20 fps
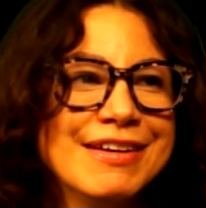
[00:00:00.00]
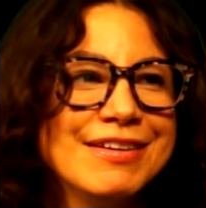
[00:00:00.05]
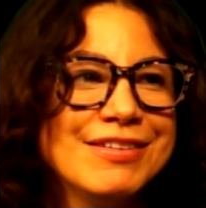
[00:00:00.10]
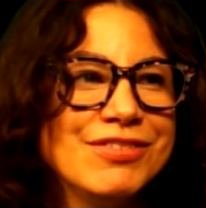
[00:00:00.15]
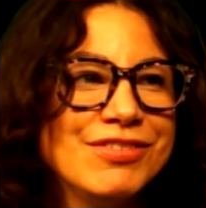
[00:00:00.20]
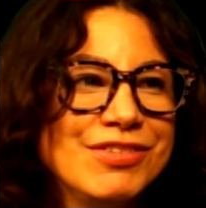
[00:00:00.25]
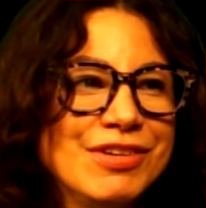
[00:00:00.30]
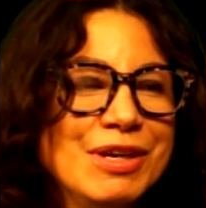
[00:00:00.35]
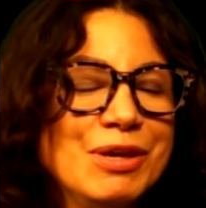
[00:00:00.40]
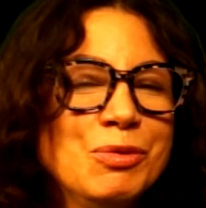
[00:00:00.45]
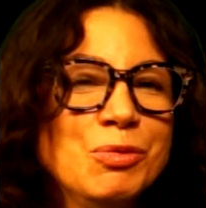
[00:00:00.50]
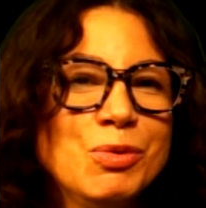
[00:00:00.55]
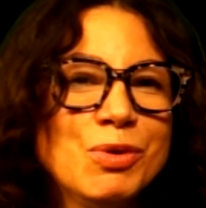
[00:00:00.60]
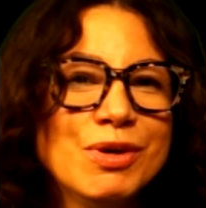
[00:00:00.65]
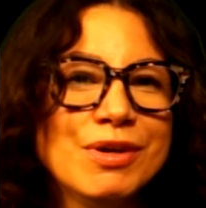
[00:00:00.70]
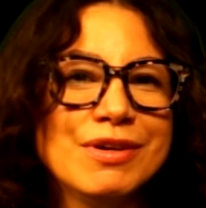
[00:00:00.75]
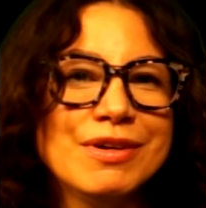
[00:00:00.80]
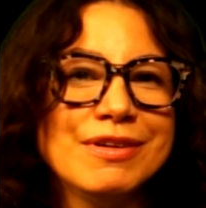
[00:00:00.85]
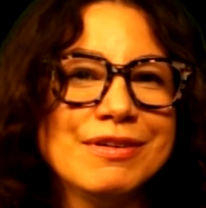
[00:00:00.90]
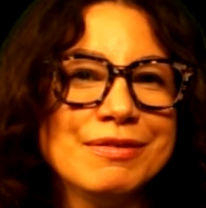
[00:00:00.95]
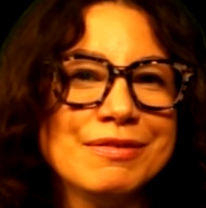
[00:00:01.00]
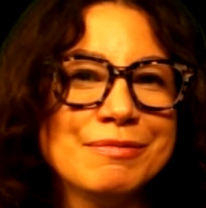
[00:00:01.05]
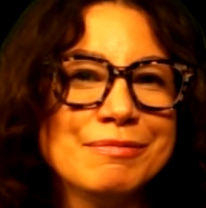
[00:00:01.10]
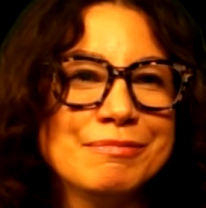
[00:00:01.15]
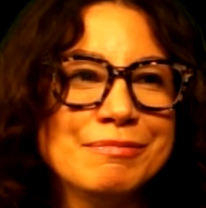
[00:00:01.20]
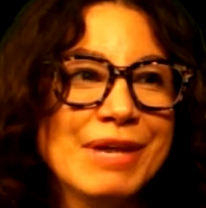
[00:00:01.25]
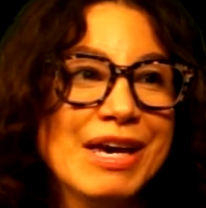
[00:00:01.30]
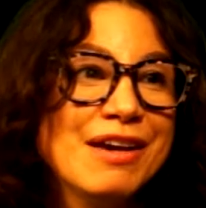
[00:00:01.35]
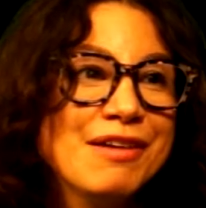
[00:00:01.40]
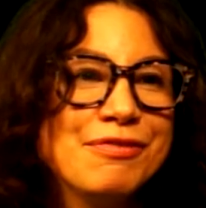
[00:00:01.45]
she would
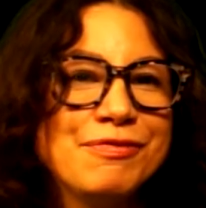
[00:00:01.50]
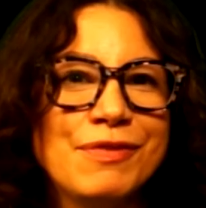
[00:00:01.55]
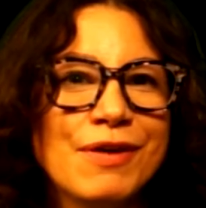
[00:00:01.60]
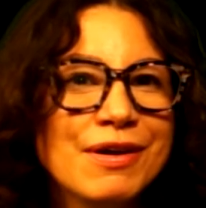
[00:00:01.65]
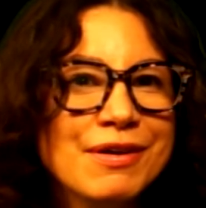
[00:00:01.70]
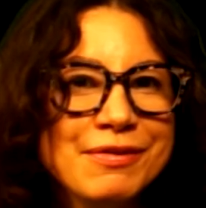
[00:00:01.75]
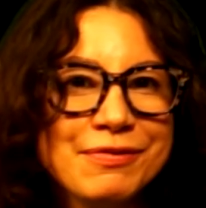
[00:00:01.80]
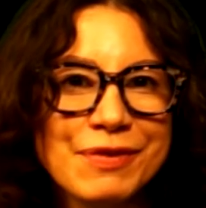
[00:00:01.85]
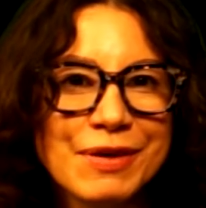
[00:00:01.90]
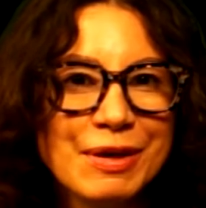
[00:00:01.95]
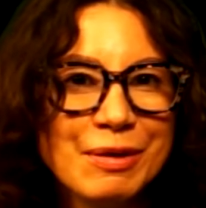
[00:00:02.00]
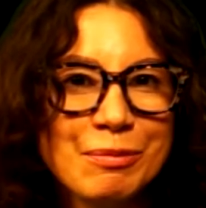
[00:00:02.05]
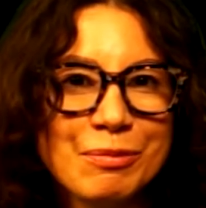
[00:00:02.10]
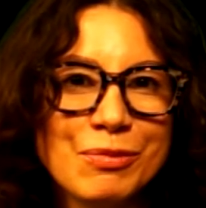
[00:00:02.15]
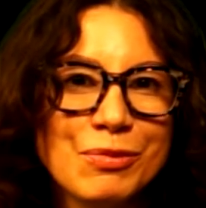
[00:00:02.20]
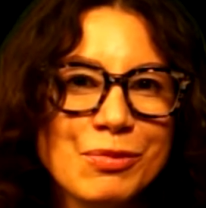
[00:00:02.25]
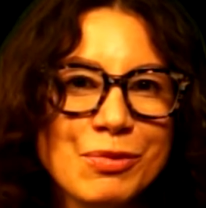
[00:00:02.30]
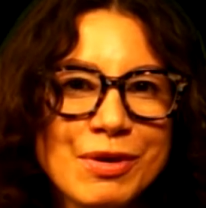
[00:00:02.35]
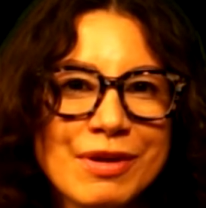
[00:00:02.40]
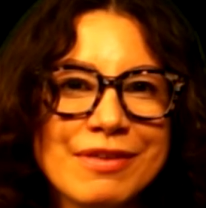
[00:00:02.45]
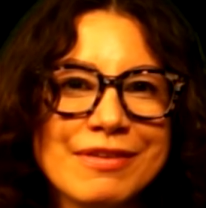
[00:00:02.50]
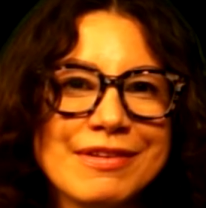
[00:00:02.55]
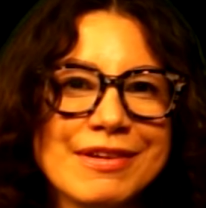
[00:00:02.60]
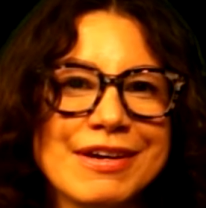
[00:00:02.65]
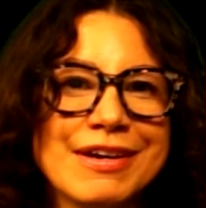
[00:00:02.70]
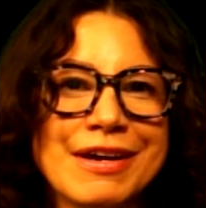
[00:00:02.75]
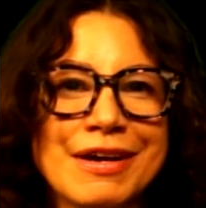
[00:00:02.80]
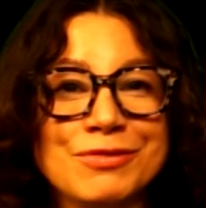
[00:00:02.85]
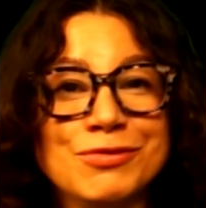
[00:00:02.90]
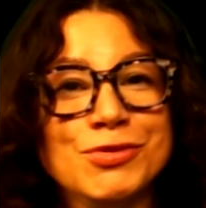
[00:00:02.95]
make fun of him with
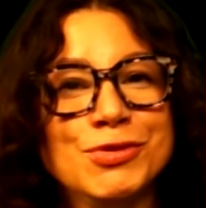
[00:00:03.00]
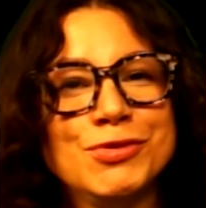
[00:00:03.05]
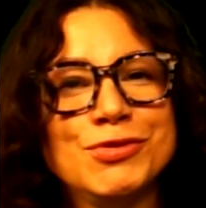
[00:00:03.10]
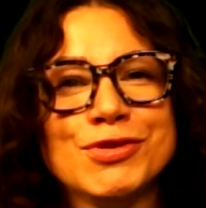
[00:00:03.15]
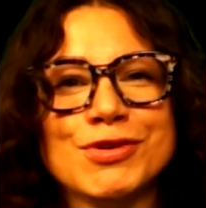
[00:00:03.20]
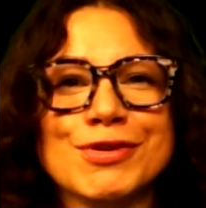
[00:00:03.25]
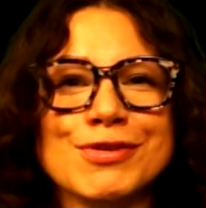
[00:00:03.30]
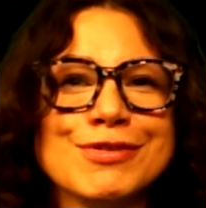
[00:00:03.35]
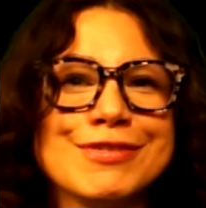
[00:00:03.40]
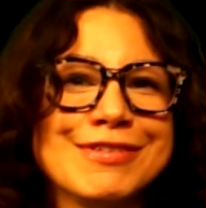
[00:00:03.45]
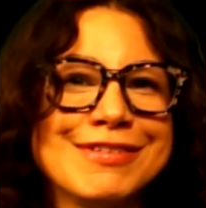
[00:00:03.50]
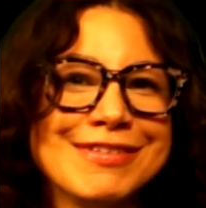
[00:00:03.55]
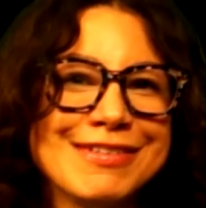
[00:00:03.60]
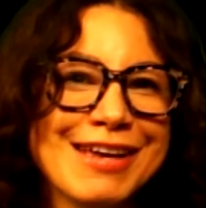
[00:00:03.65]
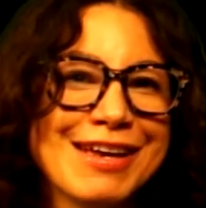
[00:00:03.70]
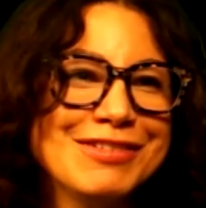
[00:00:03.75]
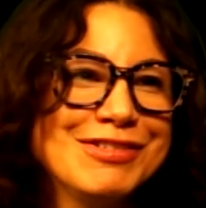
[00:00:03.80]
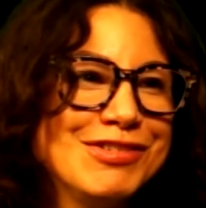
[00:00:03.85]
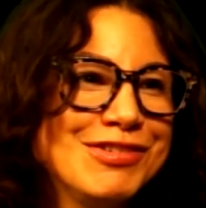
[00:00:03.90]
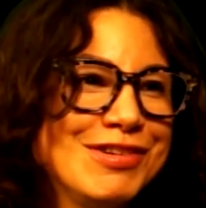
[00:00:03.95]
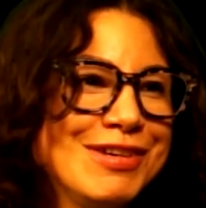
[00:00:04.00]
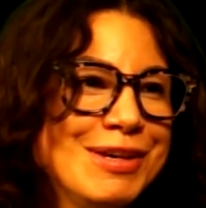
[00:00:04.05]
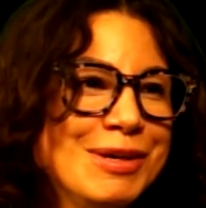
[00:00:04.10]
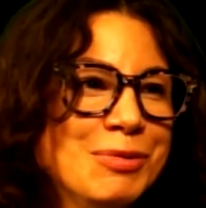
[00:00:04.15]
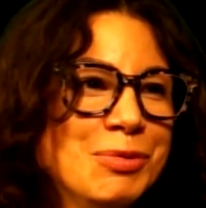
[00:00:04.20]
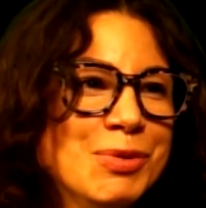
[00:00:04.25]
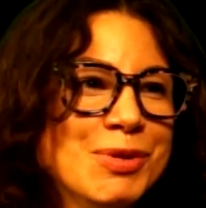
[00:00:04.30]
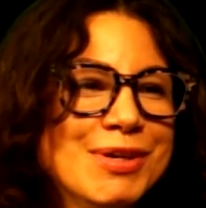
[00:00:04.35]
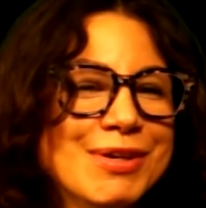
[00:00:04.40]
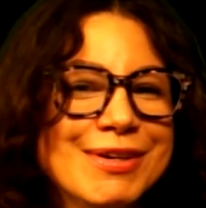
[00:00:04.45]
the cachuchos, and
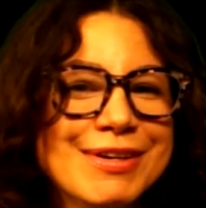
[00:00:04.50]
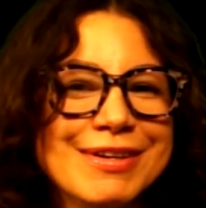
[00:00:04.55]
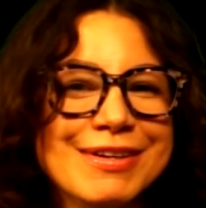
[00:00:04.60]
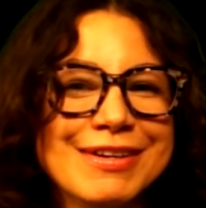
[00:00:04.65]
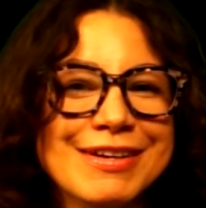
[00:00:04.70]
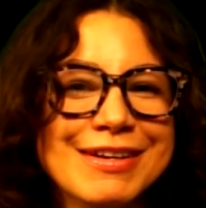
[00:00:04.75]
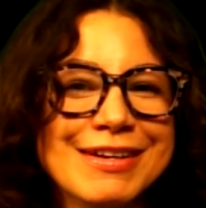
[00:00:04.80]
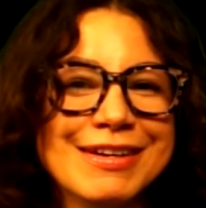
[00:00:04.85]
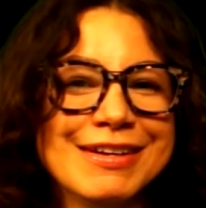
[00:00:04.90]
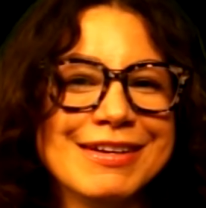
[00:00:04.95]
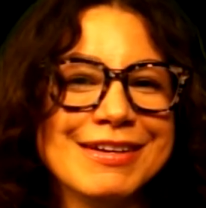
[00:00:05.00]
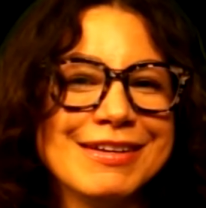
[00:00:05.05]
she would